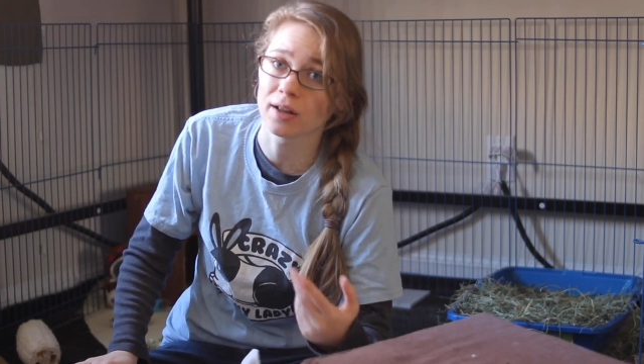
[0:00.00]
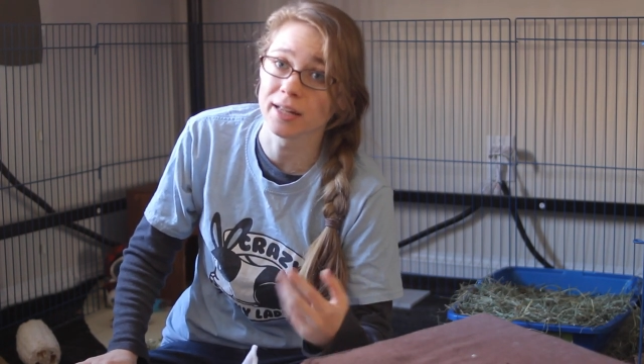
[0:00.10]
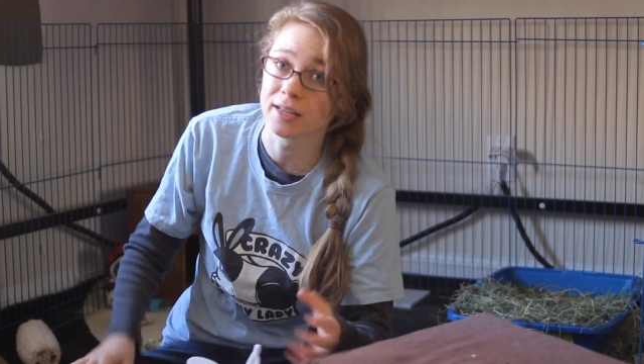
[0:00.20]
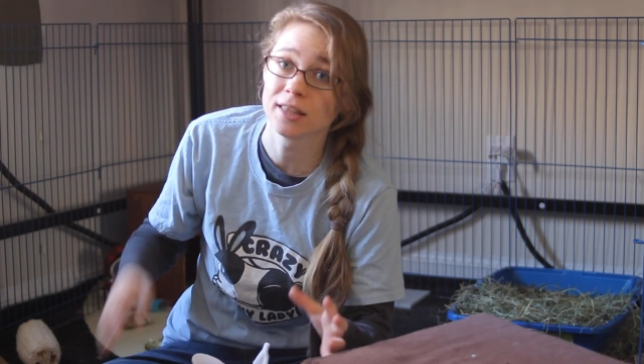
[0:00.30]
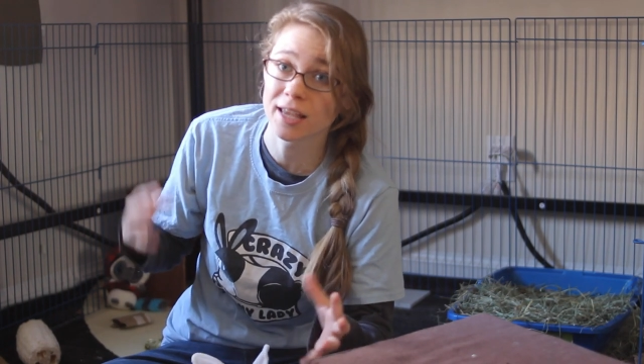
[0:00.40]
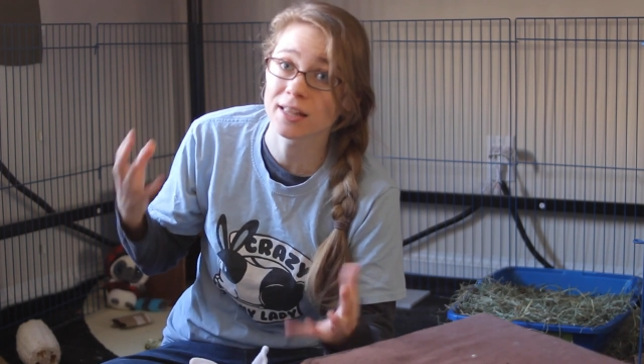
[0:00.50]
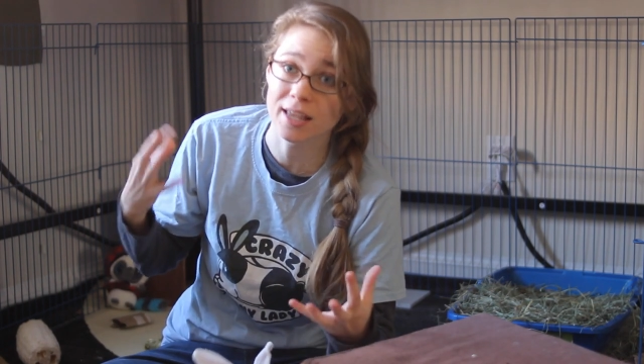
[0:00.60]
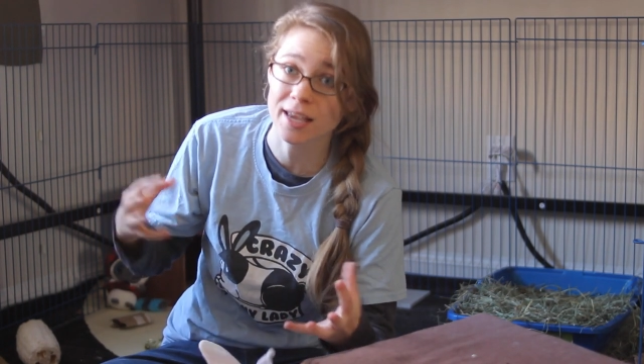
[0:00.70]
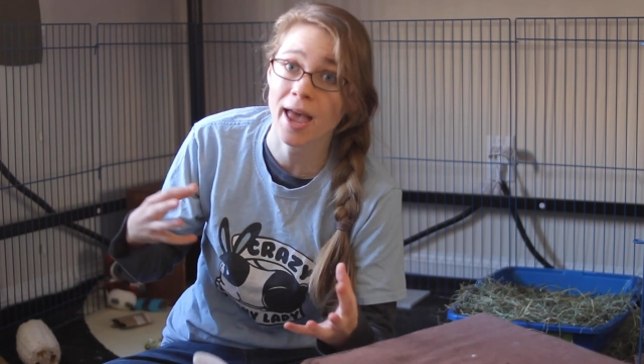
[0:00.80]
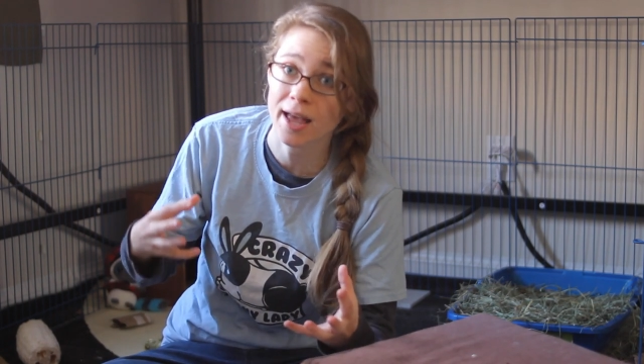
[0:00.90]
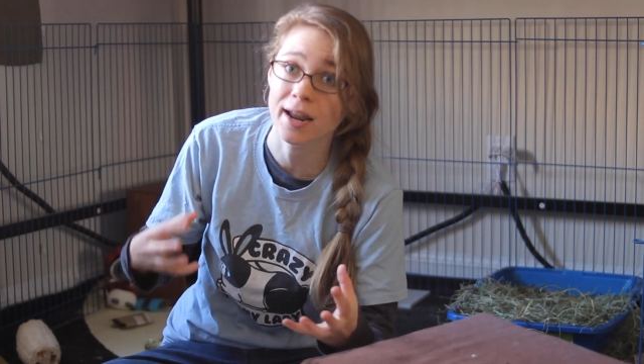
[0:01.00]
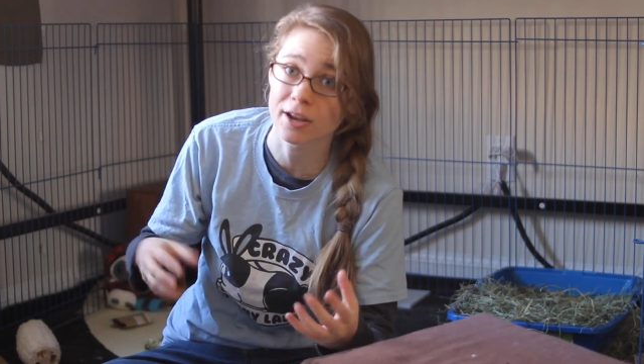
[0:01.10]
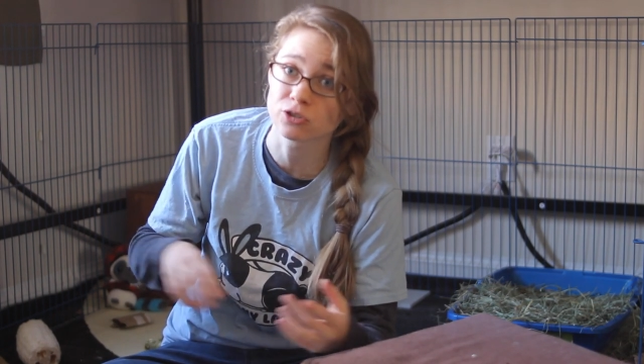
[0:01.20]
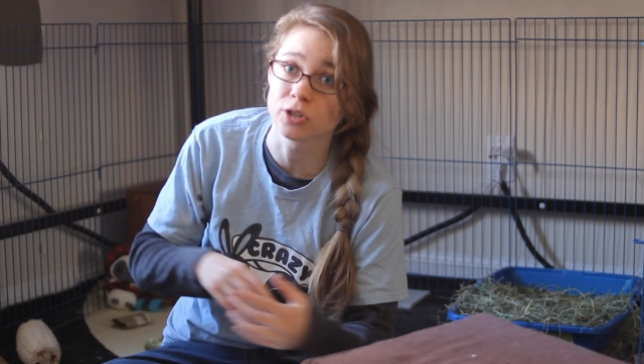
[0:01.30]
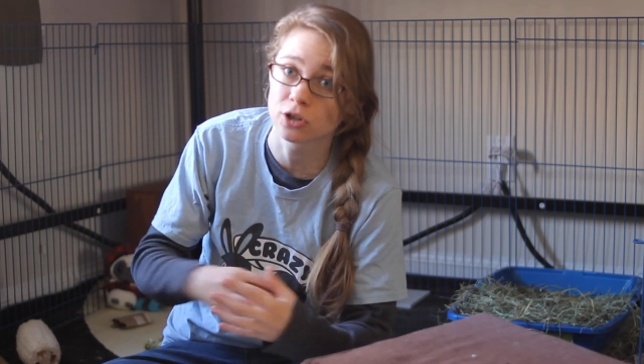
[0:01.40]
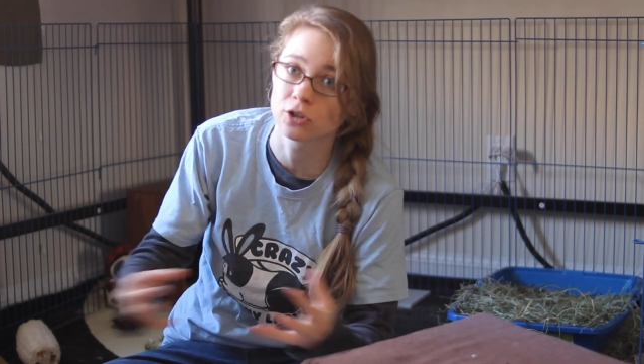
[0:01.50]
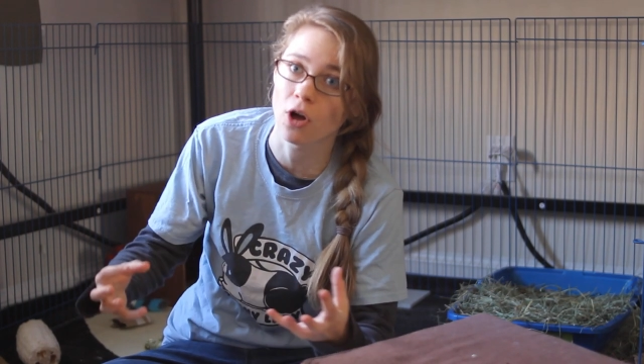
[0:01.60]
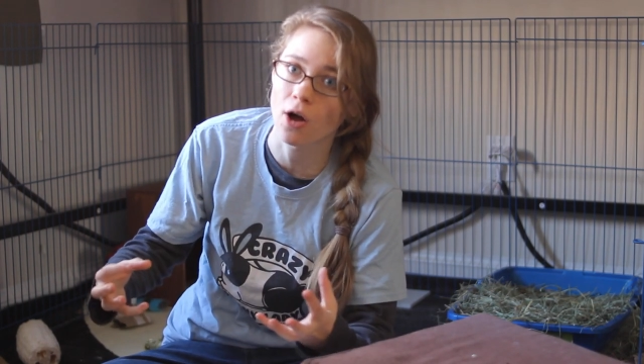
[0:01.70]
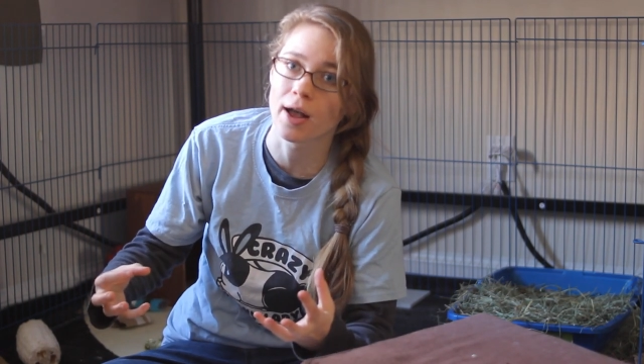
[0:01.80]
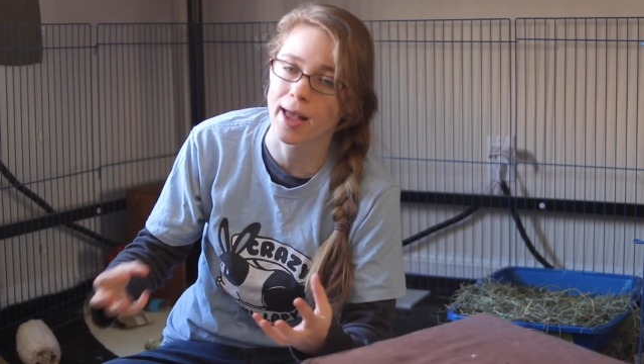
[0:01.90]
Like they can actually
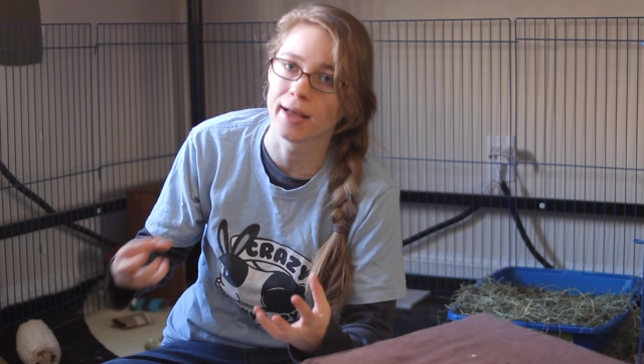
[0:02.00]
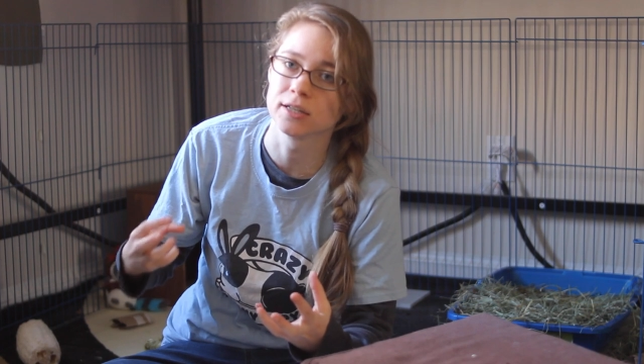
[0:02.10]
claw